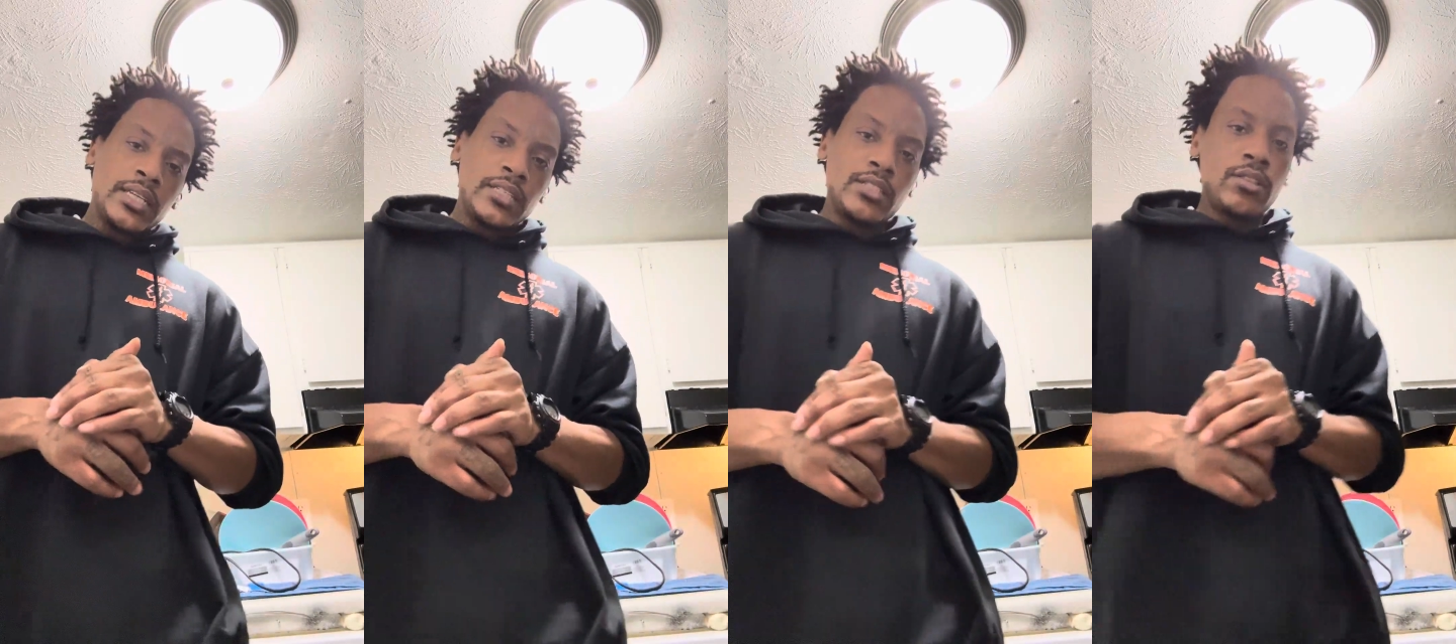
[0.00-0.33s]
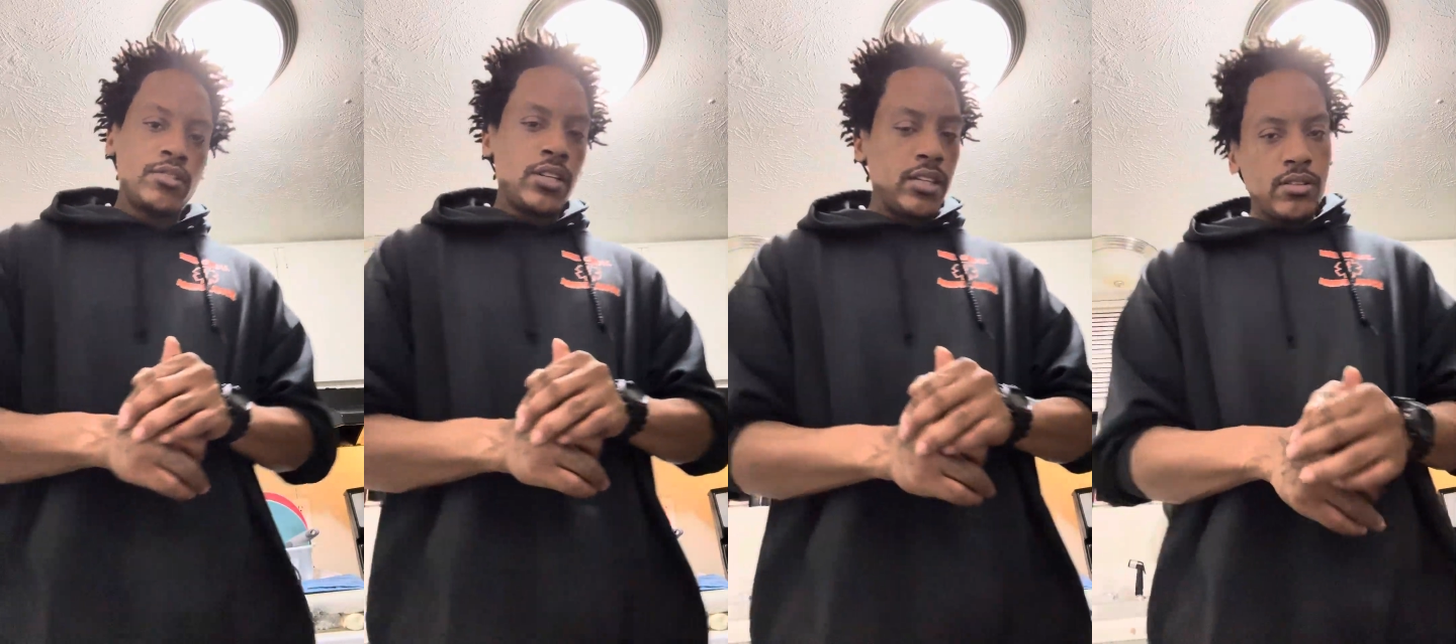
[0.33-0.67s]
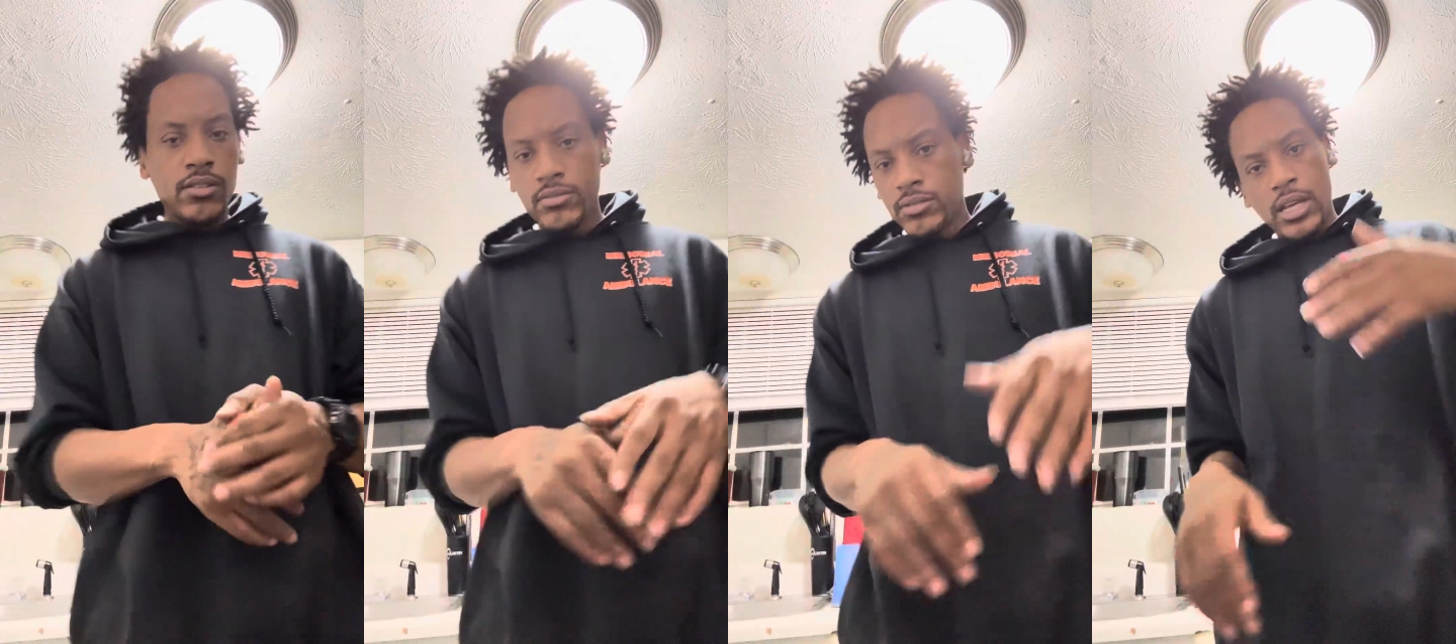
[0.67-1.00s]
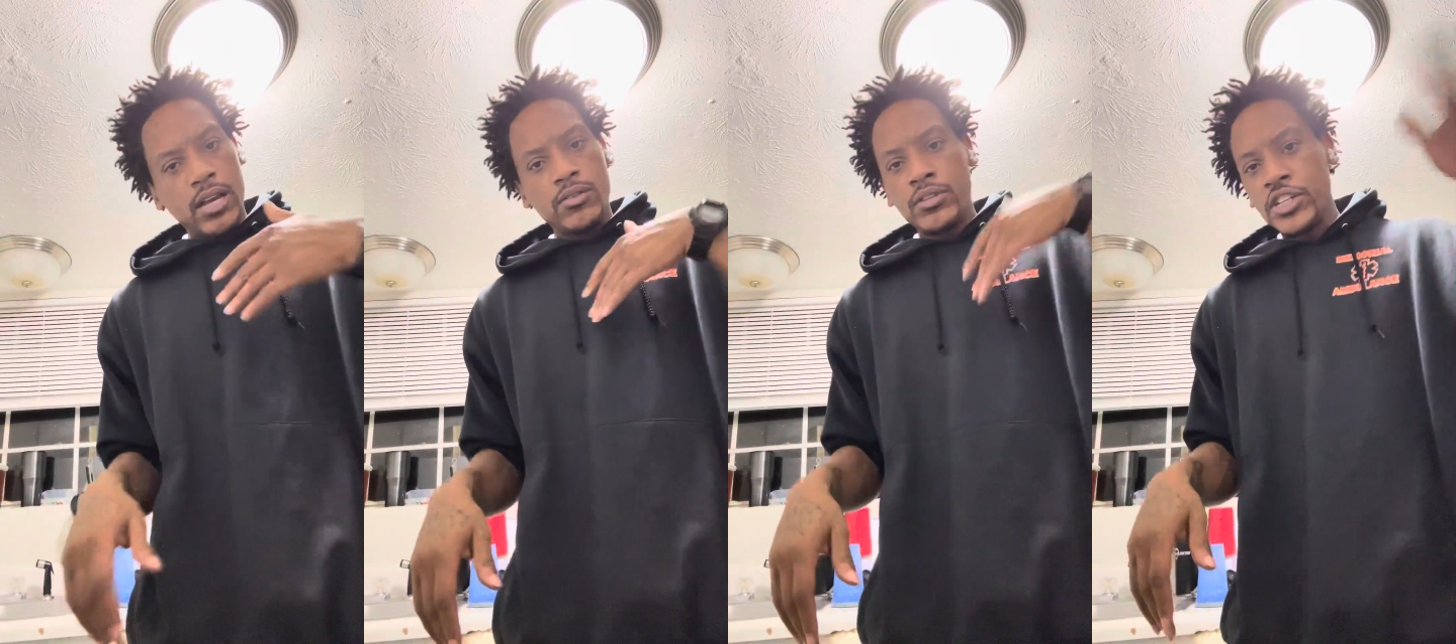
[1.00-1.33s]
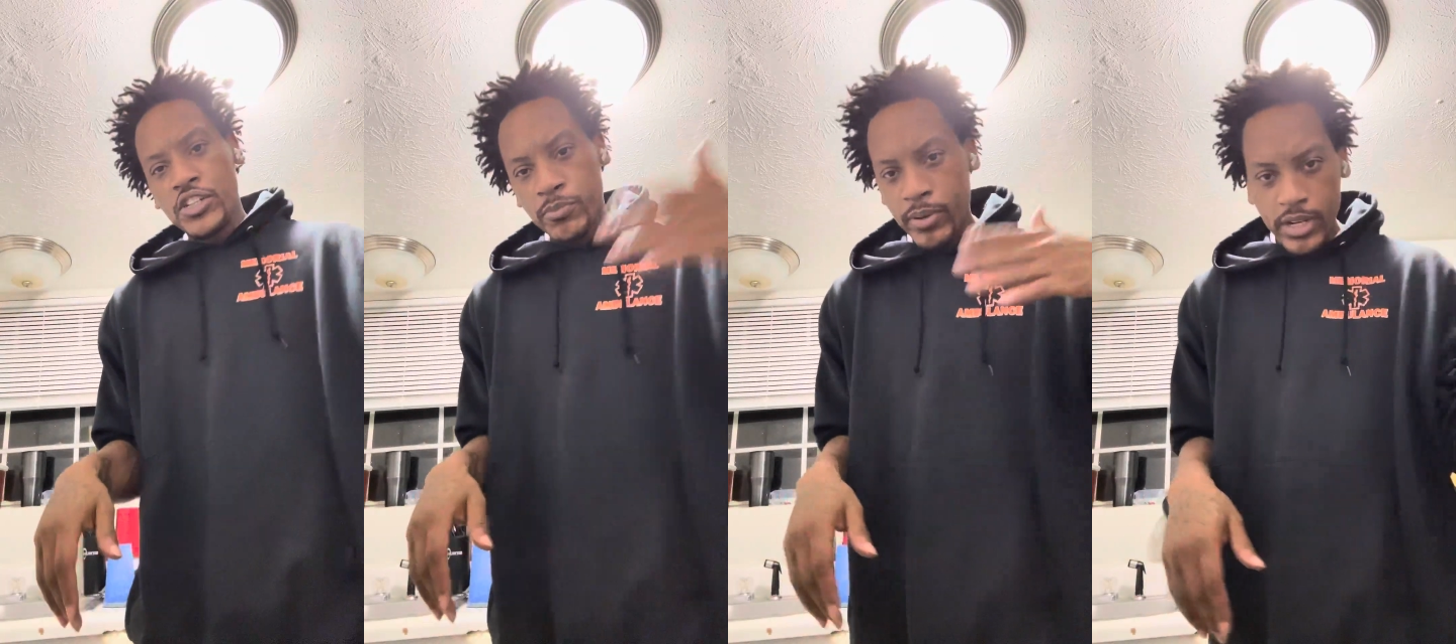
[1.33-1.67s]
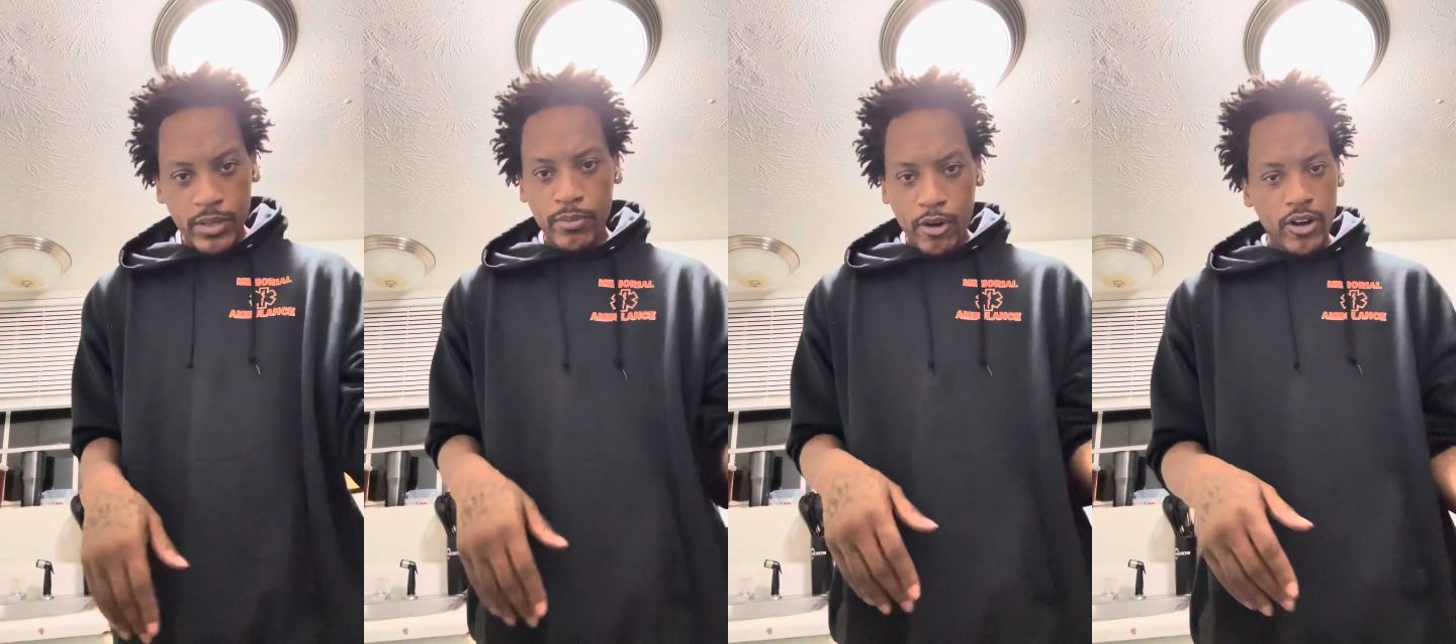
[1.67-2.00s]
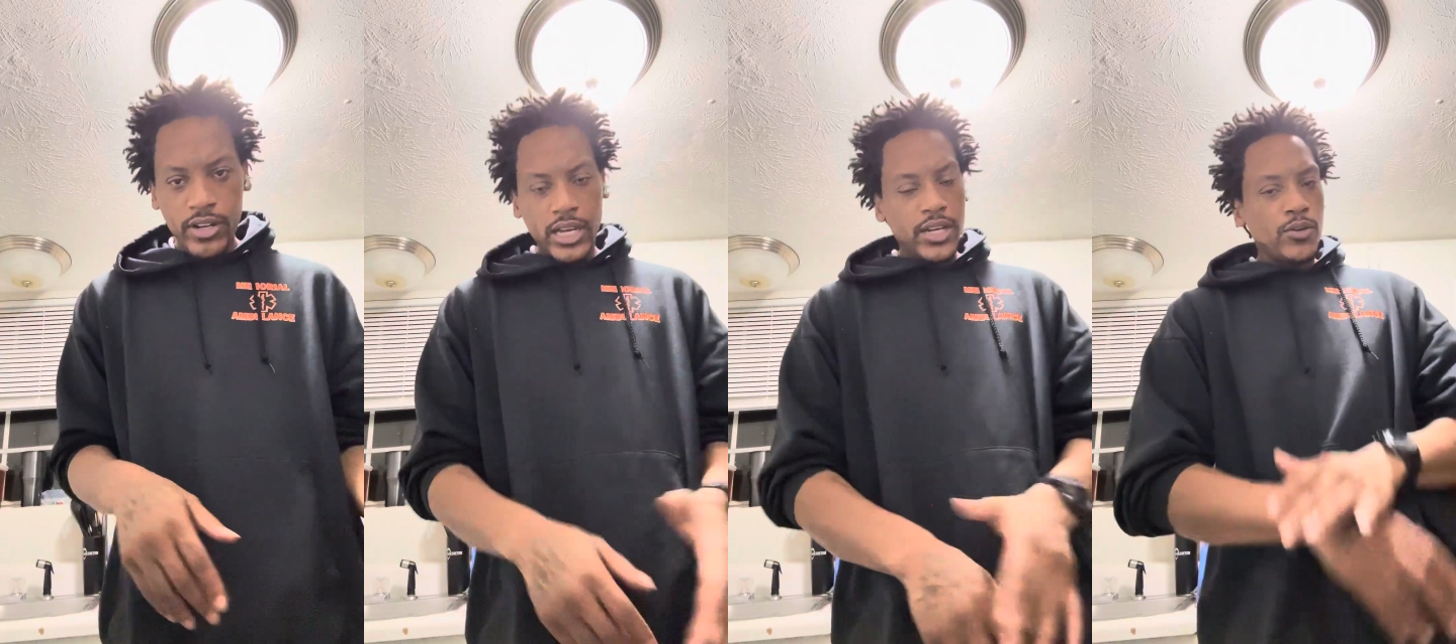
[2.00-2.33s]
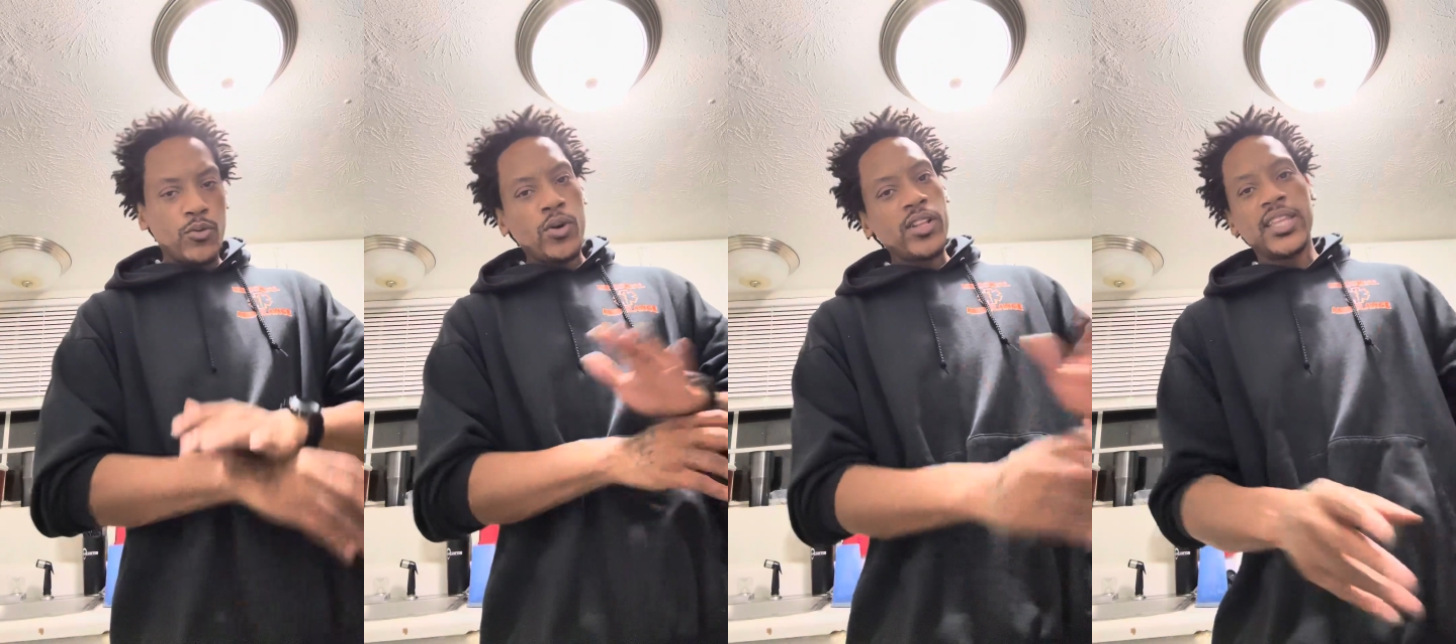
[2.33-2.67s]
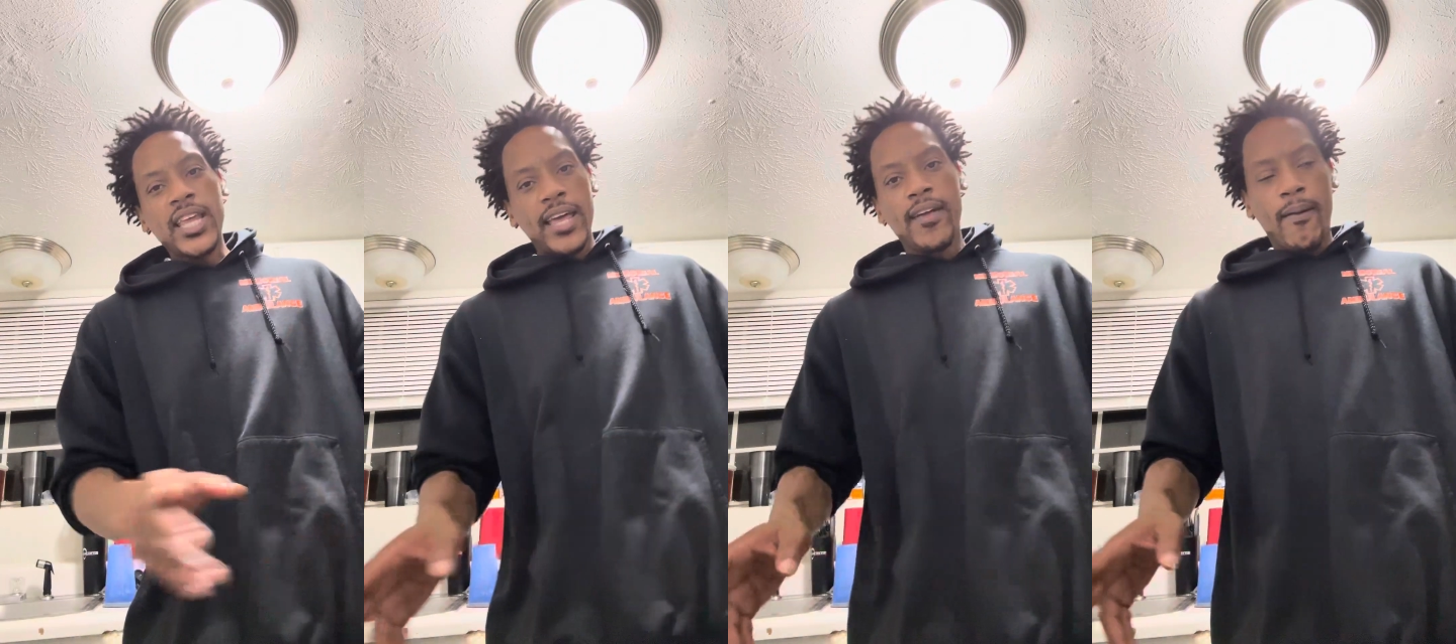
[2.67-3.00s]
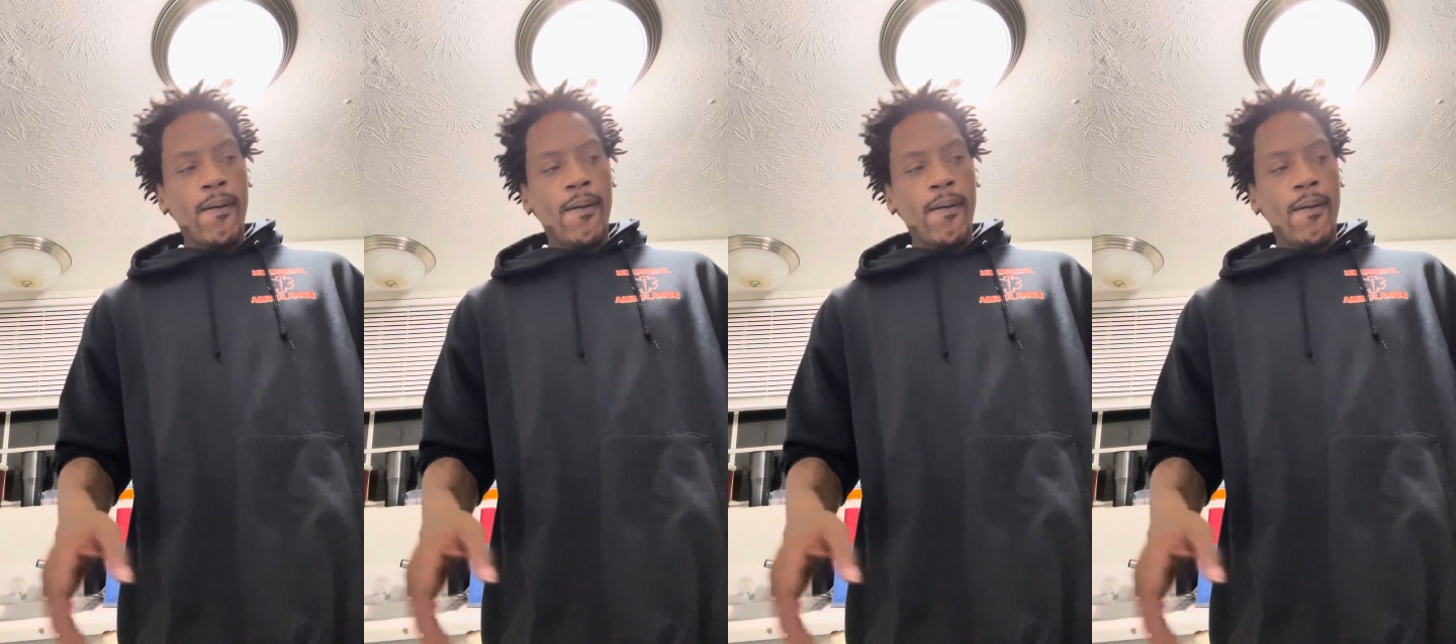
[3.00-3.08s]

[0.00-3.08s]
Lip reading: I told you, I don't need your pity party. I don't want that.